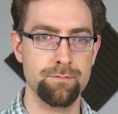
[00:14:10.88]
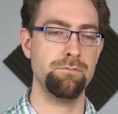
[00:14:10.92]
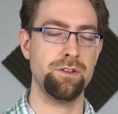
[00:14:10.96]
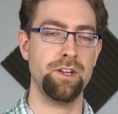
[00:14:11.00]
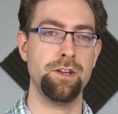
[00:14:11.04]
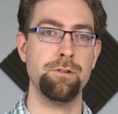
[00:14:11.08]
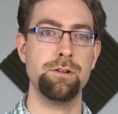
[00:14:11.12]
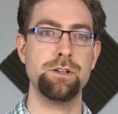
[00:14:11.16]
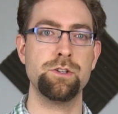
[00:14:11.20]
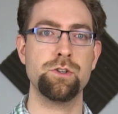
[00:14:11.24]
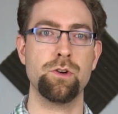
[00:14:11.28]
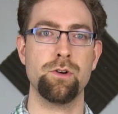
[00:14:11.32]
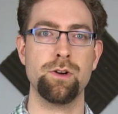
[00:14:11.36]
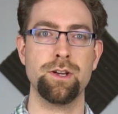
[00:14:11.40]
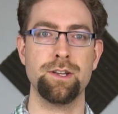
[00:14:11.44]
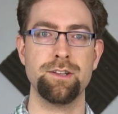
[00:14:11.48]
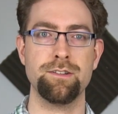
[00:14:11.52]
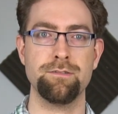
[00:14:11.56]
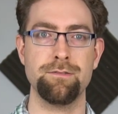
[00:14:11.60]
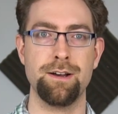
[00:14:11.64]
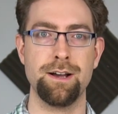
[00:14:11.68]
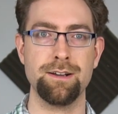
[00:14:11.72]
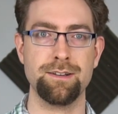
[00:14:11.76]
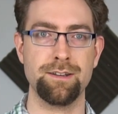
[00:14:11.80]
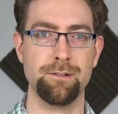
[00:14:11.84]
Do you enjoy
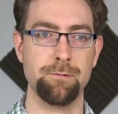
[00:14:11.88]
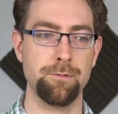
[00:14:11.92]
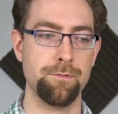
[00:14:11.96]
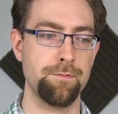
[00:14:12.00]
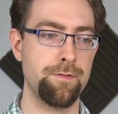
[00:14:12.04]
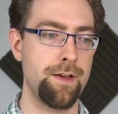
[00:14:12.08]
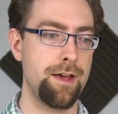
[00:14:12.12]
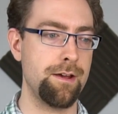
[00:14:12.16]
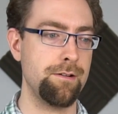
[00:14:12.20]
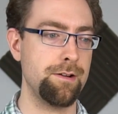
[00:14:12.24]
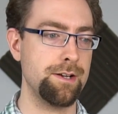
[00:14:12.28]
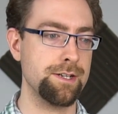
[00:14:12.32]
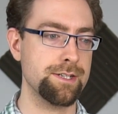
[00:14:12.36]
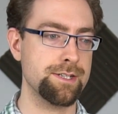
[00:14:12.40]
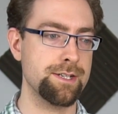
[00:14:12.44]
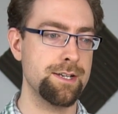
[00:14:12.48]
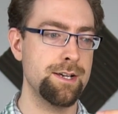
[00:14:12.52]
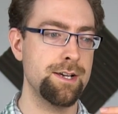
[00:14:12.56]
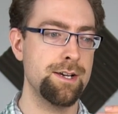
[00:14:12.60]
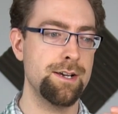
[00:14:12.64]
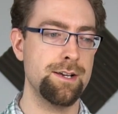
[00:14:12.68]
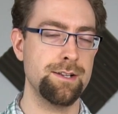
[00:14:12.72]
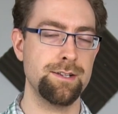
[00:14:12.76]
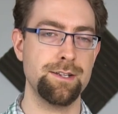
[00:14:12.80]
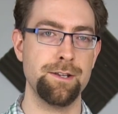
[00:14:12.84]
interacting with various
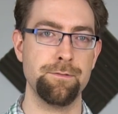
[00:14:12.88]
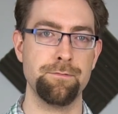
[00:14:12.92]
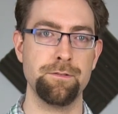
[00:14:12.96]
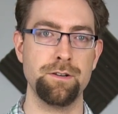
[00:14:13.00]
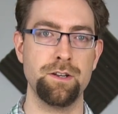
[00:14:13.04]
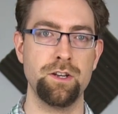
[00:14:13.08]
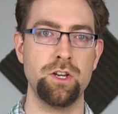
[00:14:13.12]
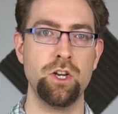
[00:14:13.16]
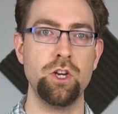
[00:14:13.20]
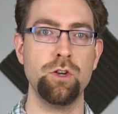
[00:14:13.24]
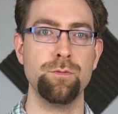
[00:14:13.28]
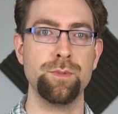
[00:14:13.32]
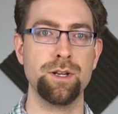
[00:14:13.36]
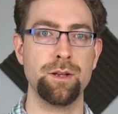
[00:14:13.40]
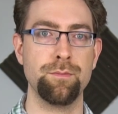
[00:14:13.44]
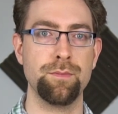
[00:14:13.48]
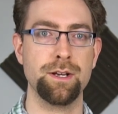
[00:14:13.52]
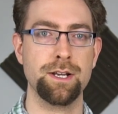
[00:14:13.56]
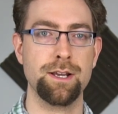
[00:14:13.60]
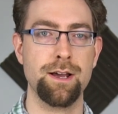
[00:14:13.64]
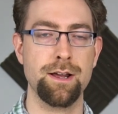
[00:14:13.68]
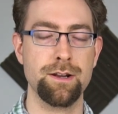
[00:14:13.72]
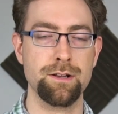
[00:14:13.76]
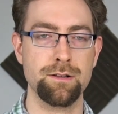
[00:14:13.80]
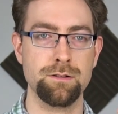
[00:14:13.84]
different human and
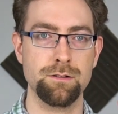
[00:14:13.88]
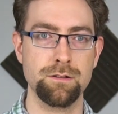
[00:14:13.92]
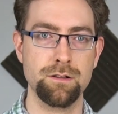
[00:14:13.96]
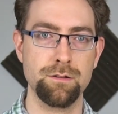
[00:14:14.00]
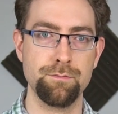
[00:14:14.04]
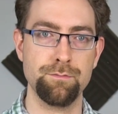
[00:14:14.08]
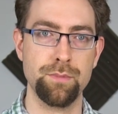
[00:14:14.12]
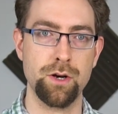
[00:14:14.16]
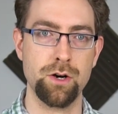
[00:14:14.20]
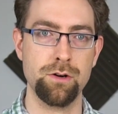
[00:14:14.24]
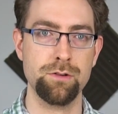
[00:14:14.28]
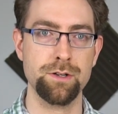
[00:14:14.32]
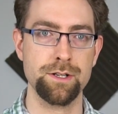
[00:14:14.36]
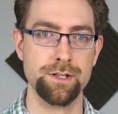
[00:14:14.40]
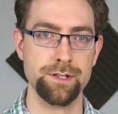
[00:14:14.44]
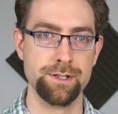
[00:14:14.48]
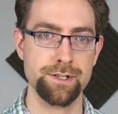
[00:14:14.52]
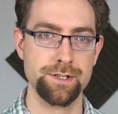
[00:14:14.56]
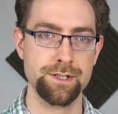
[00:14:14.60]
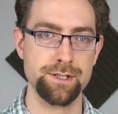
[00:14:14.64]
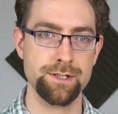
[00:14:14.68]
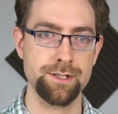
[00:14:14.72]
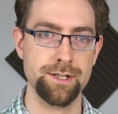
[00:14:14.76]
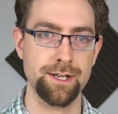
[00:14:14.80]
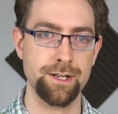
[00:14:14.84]
mechanical
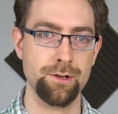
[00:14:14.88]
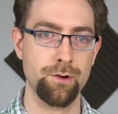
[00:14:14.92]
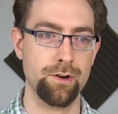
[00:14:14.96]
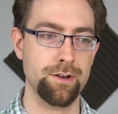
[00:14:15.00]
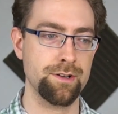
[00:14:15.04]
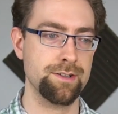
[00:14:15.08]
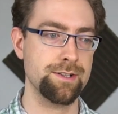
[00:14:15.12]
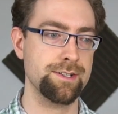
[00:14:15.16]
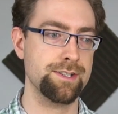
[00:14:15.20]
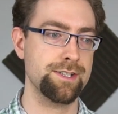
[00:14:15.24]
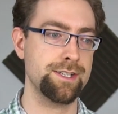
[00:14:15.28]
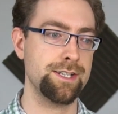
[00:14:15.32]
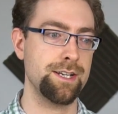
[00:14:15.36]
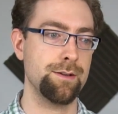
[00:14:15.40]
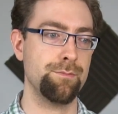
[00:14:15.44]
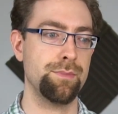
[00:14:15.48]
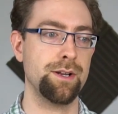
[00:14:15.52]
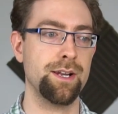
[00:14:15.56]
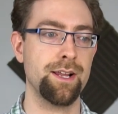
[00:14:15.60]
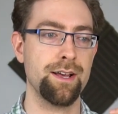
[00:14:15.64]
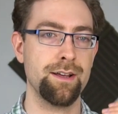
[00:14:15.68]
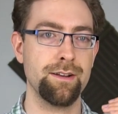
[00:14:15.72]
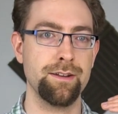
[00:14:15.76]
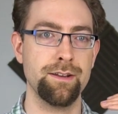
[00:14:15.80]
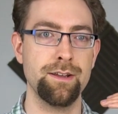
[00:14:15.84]
components in order to see a
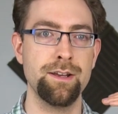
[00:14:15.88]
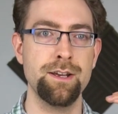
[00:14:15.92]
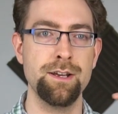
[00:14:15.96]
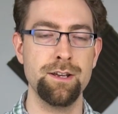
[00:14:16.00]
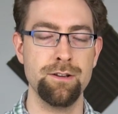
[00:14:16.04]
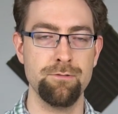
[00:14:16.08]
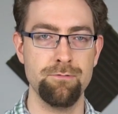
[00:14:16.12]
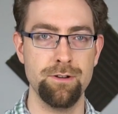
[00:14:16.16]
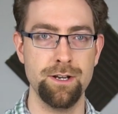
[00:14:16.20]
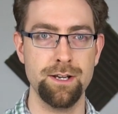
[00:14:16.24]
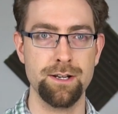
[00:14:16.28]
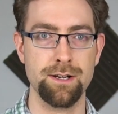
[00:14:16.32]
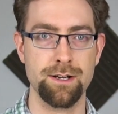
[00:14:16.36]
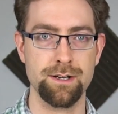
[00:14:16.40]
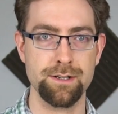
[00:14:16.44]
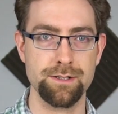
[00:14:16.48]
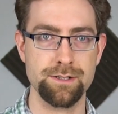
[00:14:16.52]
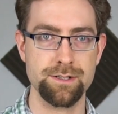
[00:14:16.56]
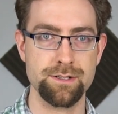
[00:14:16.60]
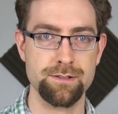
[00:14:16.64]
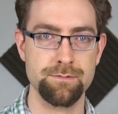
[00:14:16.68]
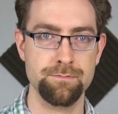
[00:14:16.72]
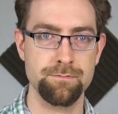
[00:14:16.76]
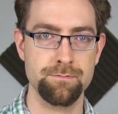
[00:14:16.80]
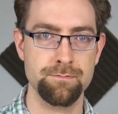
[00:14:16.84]
plan
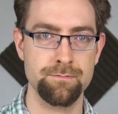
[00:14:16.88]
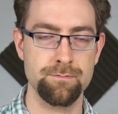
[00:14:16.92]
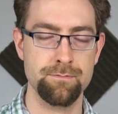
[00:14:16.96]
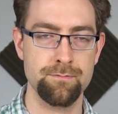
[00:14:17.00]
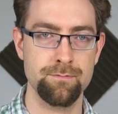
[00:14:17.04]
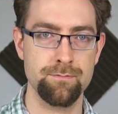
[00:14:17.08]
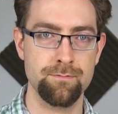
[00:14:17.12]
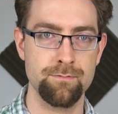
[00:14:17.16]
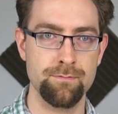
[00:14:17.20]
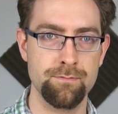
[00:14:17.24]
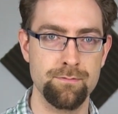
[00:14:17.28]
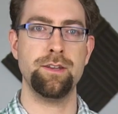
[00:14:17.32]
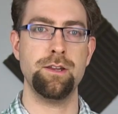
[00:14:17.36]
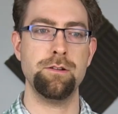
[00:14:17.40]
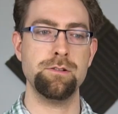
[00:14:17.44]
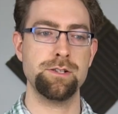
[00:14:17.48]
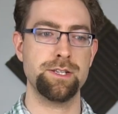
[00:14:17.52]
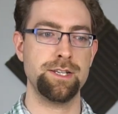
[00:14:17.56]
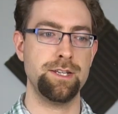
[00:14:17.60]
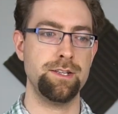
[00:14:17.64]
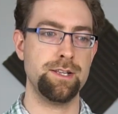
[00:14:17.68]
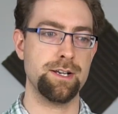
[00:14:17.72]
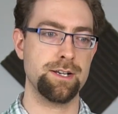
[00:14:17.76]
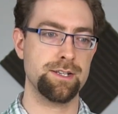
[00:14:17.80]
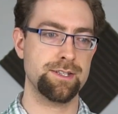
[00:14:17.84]
realized? Do you
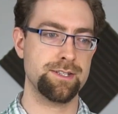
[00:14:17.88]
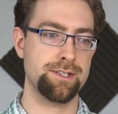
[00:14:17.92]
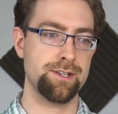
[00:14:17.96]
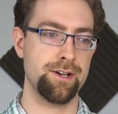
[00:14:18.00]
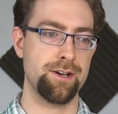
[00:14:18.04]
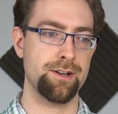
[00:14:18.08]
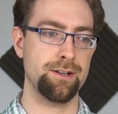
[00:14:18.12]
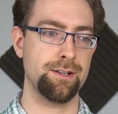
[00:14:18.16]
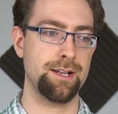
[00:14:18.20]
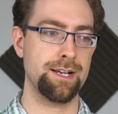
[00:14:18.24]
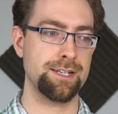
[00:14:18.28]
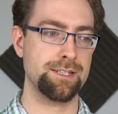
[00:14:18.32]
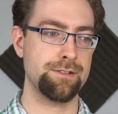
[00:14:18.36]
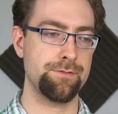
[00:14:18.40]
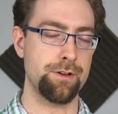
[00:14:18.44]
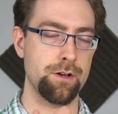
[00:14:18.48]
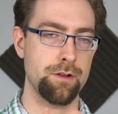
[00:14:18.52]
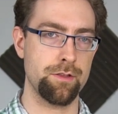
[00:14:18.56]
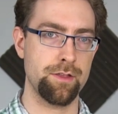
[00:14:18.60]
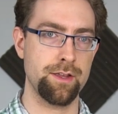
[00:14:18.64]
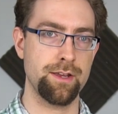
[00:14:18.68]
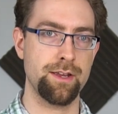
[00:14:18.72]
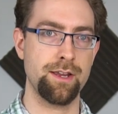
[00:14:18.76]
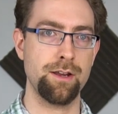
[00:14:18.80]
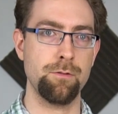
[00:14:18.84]
see the external extroverted
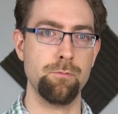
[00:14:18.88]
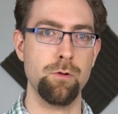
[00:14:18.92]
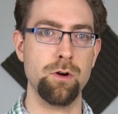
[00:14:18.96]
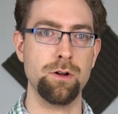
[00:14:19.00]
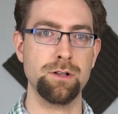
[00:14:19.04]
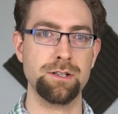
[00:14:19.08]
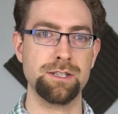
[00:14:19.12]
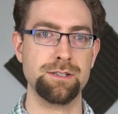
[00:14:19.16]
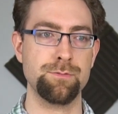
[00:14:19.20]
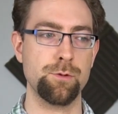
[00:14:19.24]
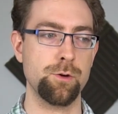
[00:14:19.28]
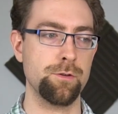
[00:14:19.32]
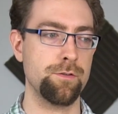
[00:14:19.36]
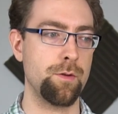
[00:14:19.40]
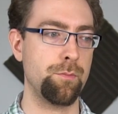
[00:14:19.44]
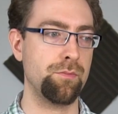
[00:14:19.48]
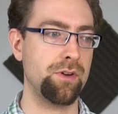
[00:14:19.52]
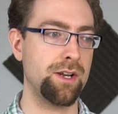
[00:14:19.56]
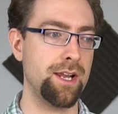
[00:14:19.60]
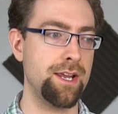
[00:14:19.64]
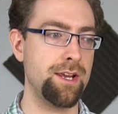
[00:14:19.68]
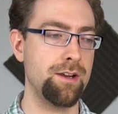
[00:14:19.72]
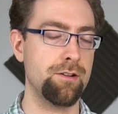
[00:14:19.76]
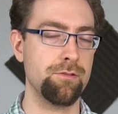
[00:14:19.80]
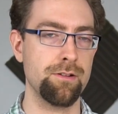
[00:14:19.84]
thinking world as more of a
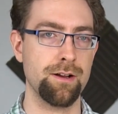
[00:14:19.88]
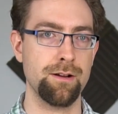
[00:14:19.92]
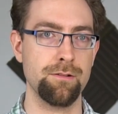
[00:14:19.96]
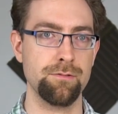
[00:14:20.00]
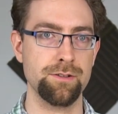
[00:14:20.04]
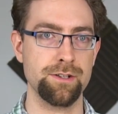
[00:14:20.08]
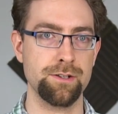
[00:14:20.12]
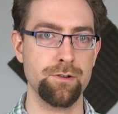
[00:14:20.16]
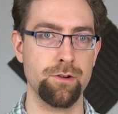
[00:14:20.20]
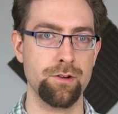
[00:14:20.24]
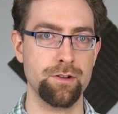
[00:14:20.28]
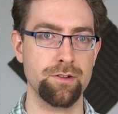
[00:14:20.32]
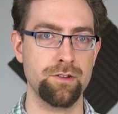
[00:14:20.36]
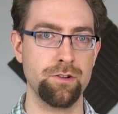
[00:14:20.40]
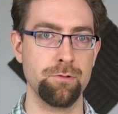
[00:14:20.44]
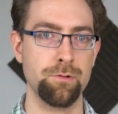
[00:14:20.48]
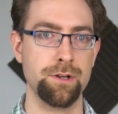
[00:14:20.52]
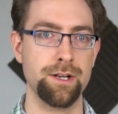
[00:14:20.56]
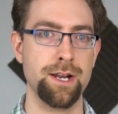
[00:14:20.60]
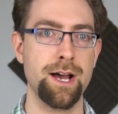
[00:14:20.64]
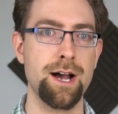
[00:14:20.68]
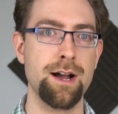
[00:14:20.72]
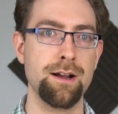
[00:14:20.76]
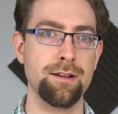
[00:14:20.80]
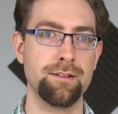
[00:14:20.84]
playground in order to
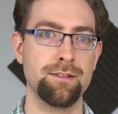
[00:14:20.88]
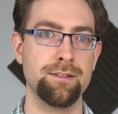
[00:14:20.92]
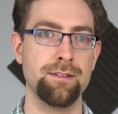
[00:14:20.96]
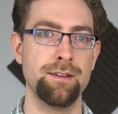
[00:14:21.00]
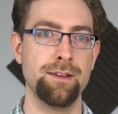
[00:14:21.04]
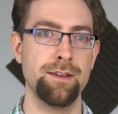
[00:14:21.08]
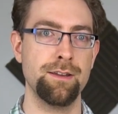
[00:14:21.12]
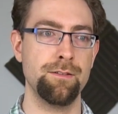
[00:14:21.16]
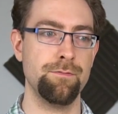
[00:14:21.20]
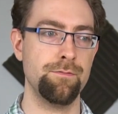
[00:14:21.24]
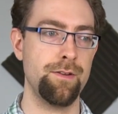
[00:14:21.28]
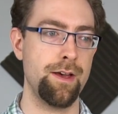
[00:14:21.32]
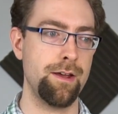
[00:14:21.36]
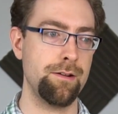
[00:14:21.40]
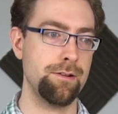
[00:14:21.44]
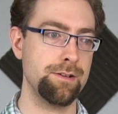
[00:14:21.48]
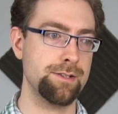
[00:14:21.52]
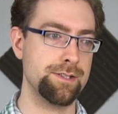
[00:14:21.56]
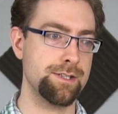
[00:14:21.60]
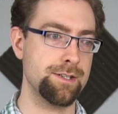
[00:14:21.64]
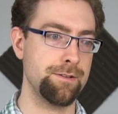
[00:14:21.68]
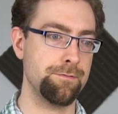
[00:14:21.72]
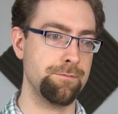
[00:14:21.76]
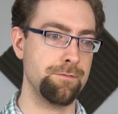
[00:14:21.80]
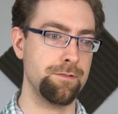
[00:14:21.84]
enact various
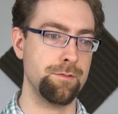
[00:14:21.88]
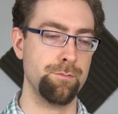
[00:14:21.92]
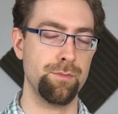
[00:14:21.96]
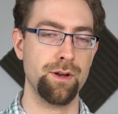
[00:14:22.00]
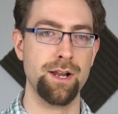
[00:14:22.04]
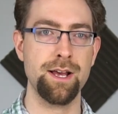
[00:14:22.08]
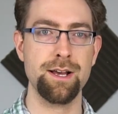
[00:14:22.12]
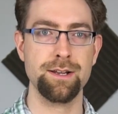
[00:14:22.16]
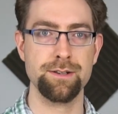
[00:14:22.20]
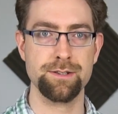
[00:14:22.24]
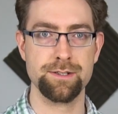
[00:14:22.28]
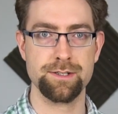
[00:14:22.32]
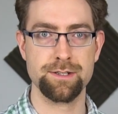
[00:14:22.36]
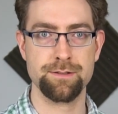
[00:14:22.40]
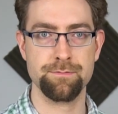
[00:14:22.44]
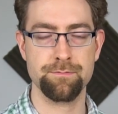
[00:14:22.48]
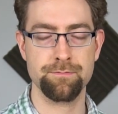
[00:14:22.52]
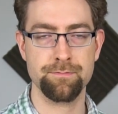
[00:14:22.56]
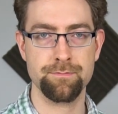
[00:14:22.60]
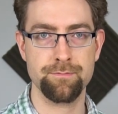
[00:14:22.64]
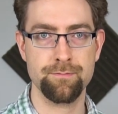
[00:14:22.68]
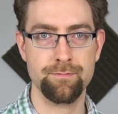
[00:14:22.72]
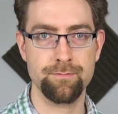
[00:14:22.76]
different plans?